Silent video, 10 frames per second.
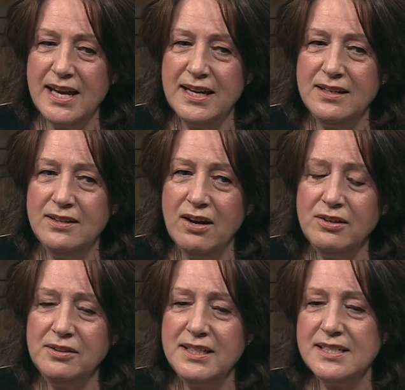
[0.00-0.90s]
And not
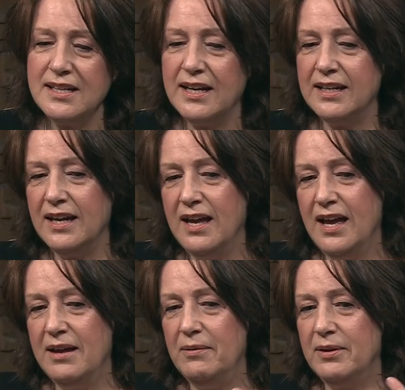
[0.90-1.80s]
only did I
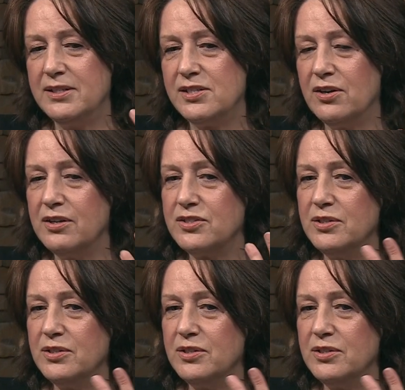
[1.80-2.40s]
start